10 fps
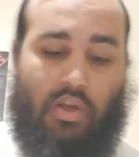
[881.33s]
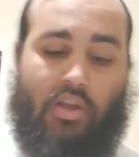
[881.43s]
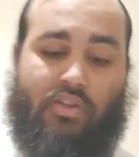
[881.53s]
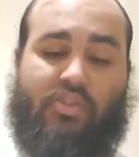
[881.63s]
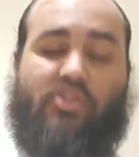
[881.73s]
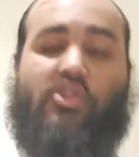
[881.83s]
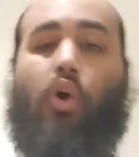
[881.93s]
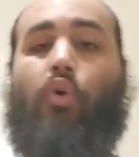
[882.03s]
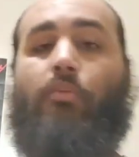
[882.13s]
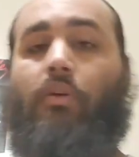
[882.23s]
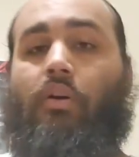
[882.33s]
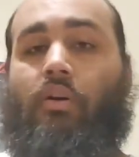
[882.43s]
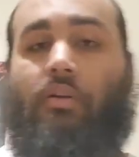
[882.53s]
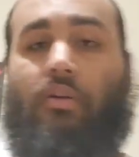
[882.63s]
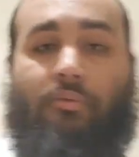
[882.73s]
This is Job
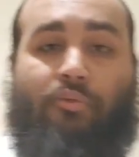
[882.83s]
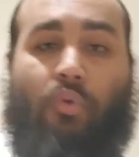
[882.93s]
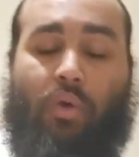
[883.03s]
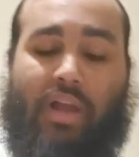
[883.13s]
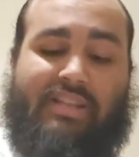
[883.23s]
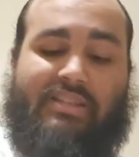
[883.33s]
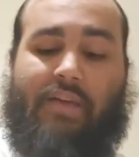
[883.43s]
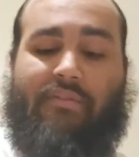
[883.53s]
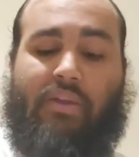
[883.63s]
4 and 7.